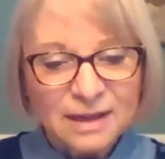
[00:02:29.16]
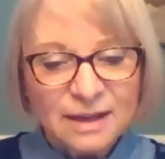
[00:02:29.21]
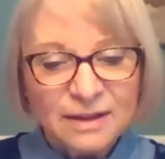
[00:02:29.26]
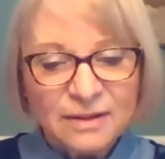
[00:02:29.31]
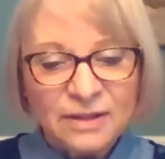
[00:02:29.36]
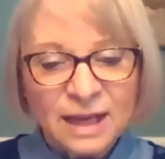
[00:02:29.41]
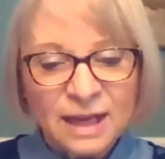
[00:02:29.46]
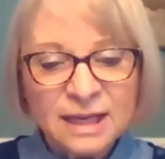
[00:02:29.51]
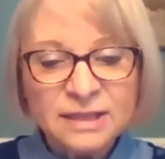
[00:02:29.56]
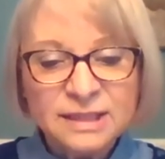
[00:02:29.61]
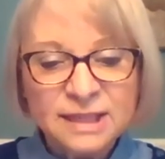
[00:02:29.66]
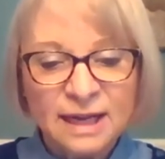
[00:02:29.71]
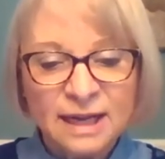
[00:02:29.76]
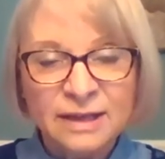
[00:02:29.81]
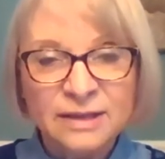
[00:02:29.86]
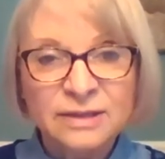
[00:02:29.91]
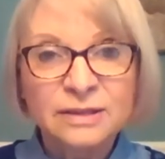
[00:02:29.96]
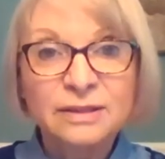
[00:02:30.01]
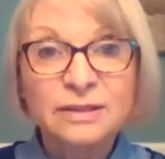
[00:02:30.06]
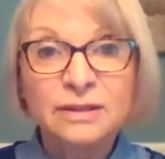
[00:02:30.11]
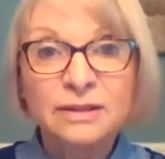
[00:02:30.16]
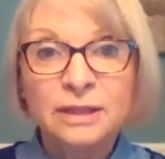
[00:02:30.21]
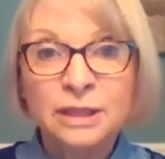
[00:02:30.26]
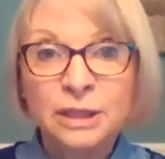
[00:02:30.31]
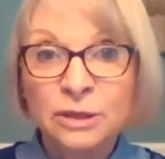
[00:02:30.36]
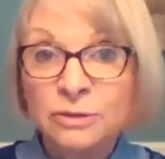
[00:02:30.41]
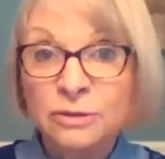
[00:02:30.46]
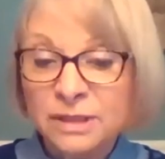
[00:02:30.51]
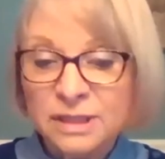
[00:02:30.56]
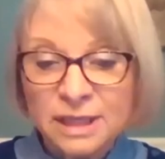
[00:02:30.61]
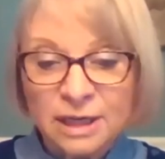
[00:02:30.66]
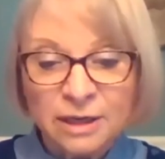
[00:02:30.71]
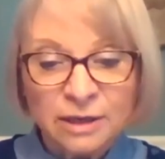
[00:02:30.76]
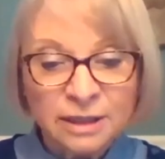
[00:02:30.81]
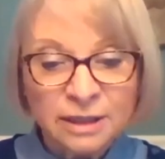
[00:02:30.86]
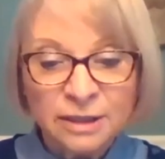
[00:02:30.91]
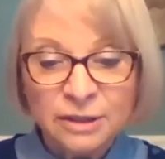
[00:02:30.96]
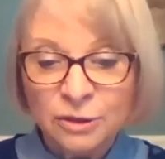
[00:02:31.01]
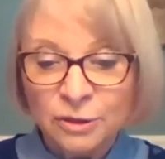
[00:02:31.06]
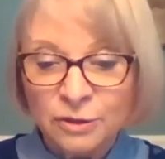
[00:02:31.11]
They attend the
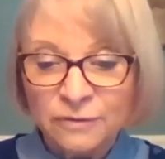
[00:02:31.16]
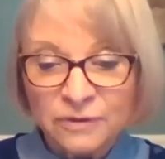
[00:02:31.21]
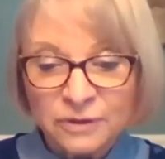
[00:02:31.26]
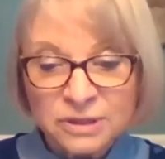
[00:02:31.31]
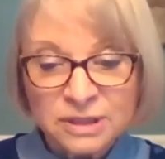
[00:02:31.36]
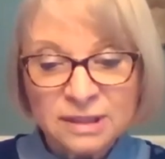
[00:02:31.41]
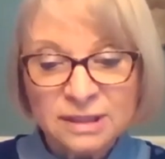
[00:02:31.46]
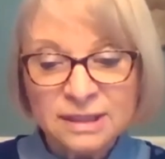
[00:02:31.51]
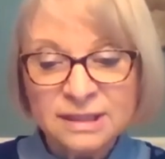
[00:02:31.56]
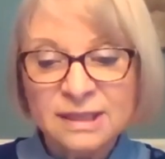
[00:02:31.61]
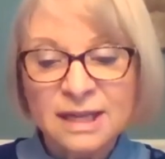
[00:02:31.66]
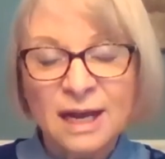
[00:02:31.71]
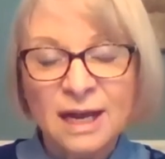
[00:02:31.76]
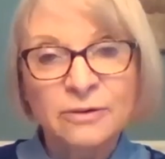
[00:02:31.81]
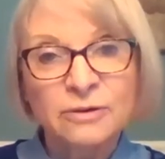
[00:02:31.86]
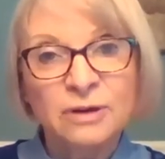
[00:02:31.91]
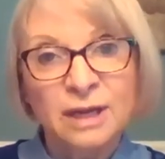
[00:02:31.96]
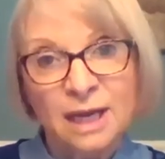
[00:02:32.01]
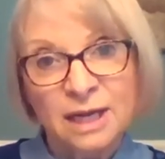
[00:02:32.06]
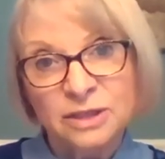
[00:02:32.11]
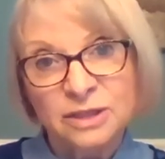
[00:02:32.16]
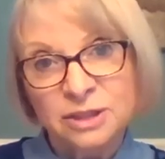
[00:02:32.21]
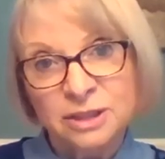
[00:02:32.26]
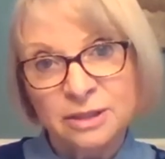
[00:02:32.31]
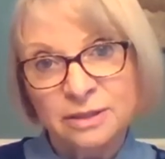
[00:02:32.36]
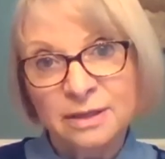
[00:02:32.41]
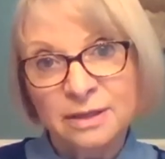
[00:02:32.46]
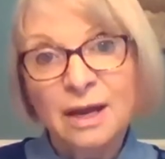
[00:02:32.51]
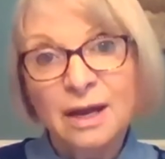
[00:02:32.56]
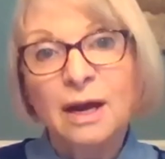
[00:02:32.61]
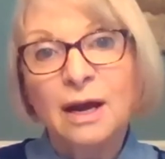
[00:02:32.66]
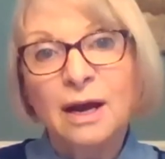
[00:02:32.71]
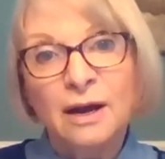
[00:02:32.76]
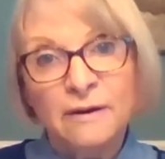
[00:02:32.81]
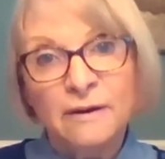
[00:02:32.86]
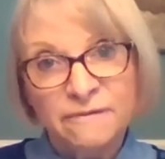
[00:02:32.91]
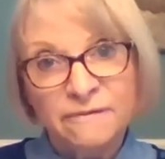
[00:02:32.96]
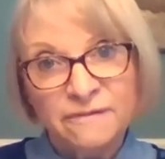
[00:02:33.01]
Unitarian Universalist Congregation of